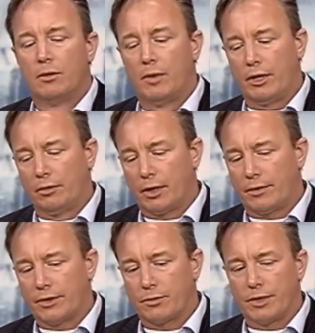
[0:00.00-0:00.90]
When you look at
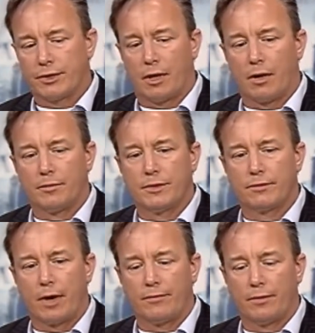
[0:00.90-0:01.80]
the Swiss
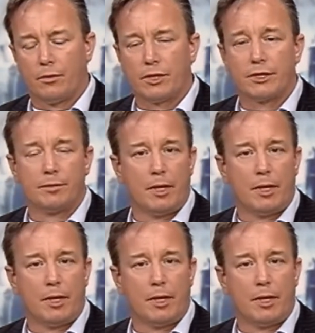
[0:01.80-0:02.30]
Arms rifle, which has been